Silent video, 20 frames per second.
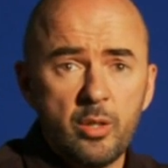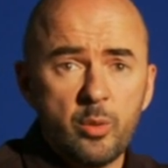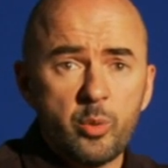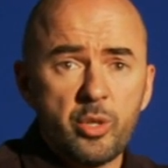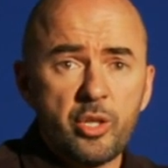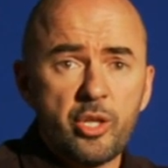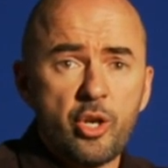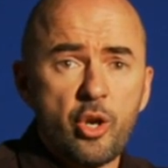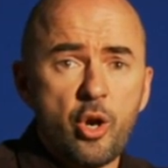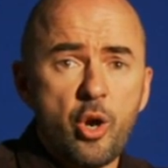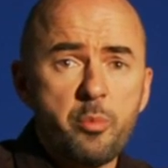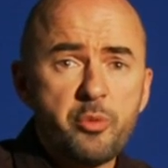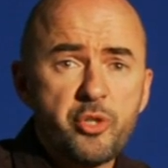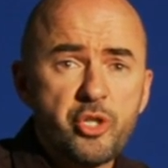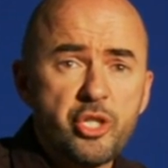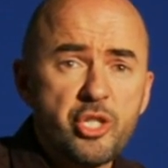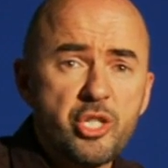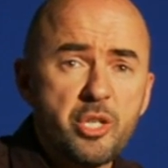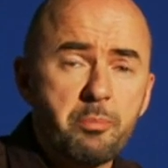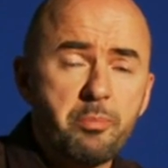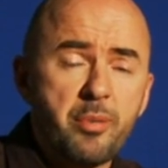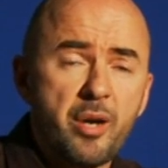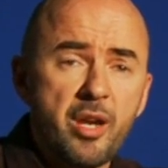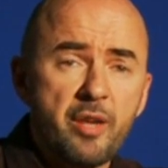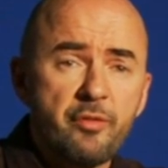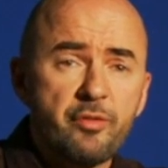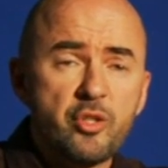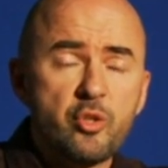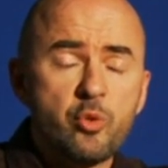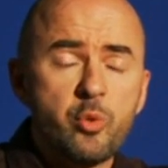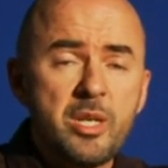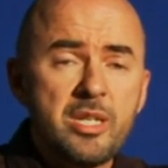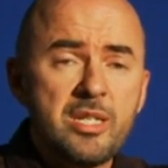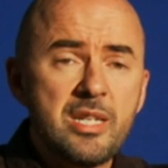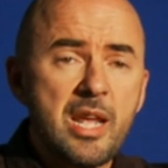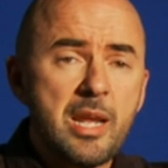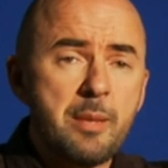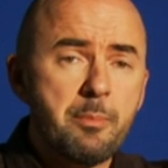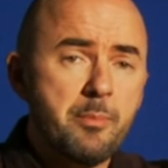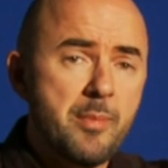with an option to buy for
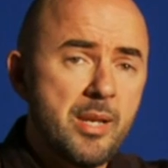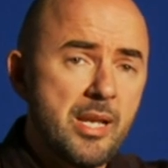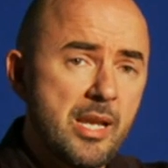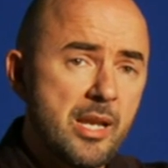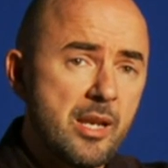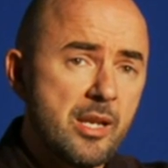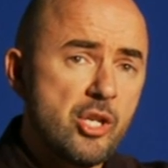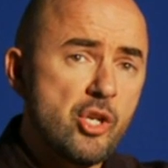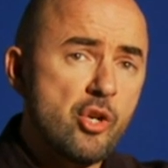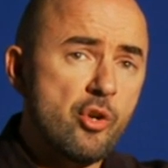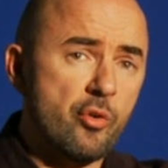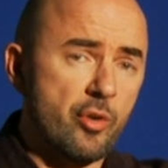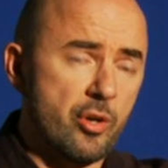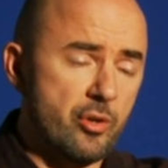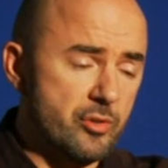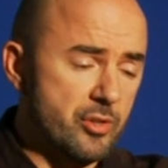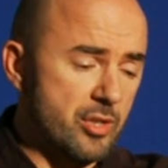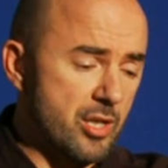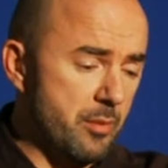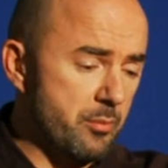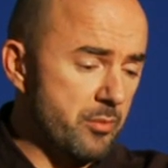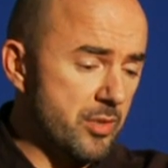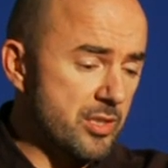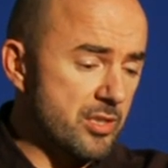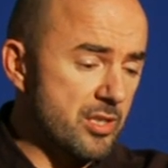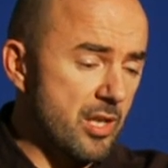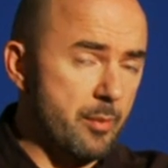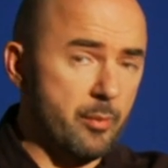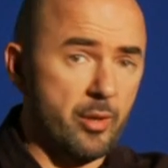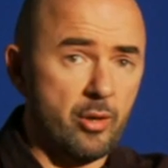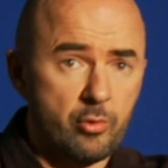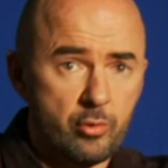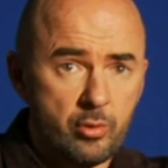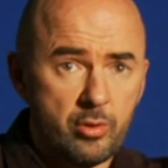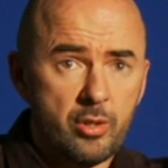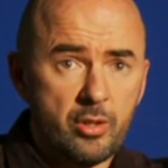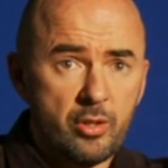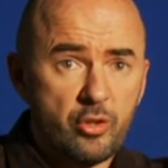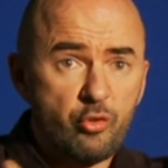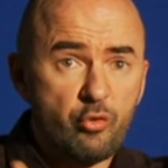28 million euros come the summer, or
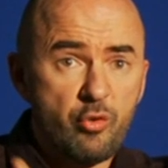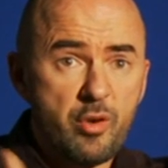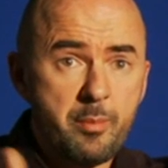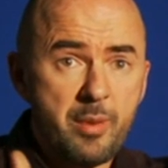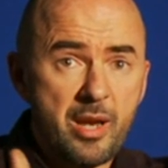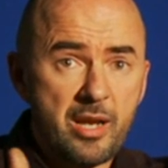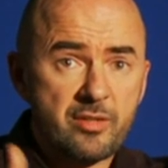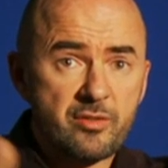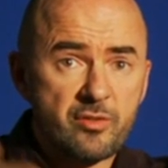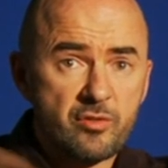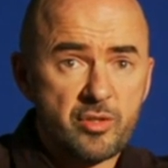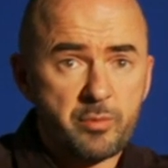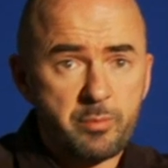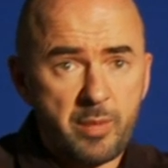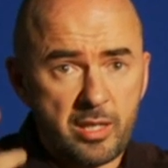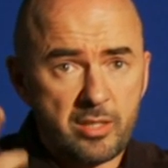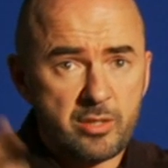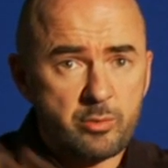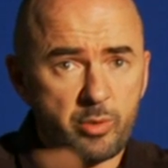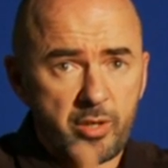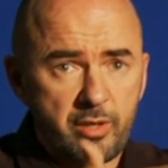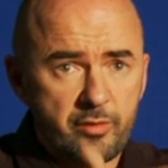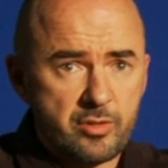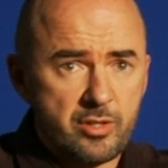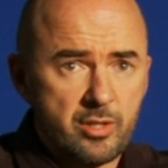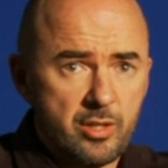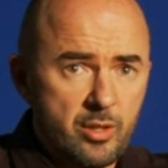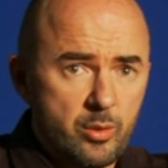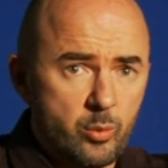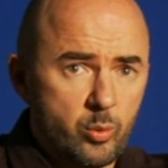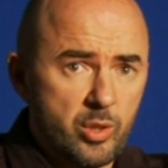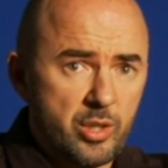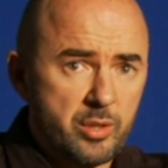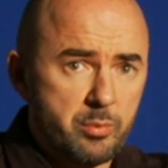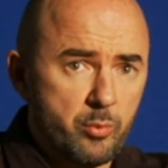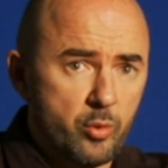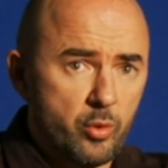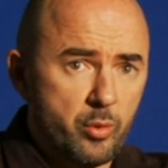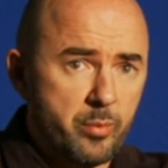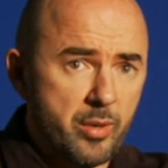three bags of spuds, whatever's worth
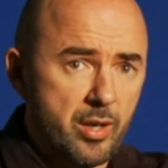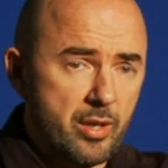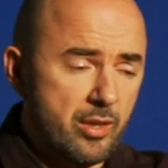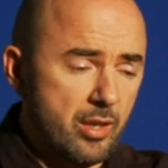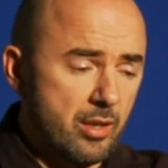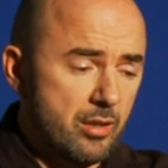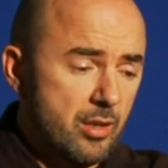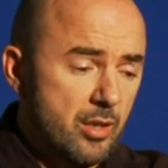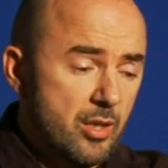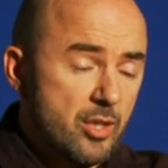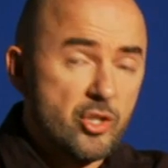more by then.